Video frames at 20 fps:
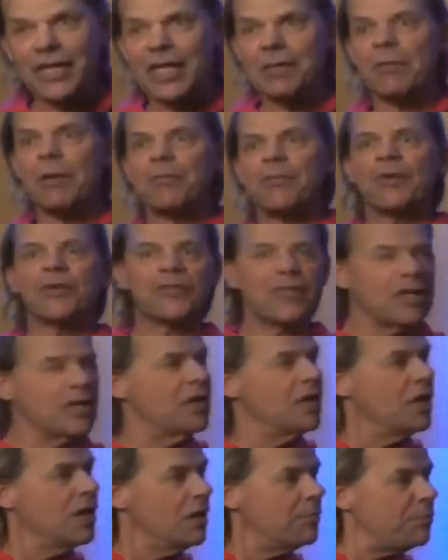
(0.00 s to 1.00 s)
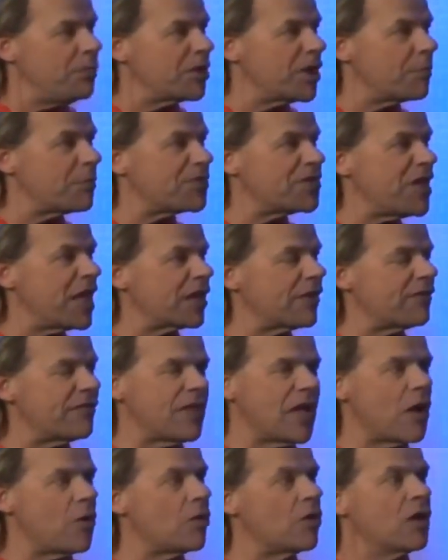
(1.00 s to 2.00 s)
get them up there. It's like pick up a sack of
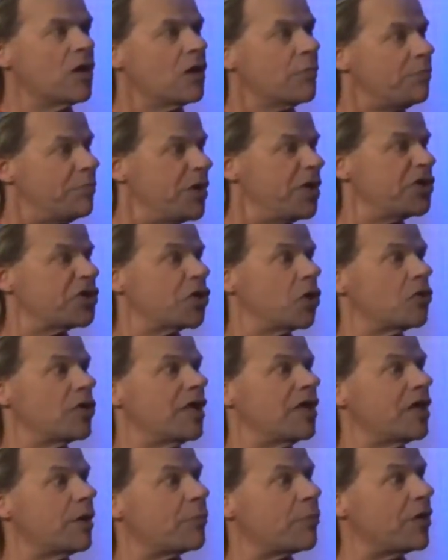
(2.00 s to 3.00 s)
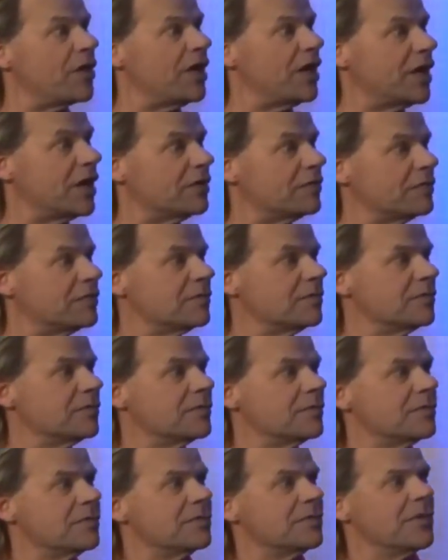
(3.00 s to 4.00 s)
flour. Big Show laid up right in it. Yeah.
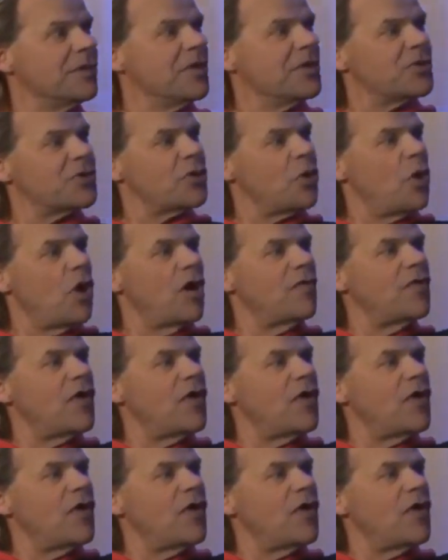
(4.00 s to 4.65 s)
So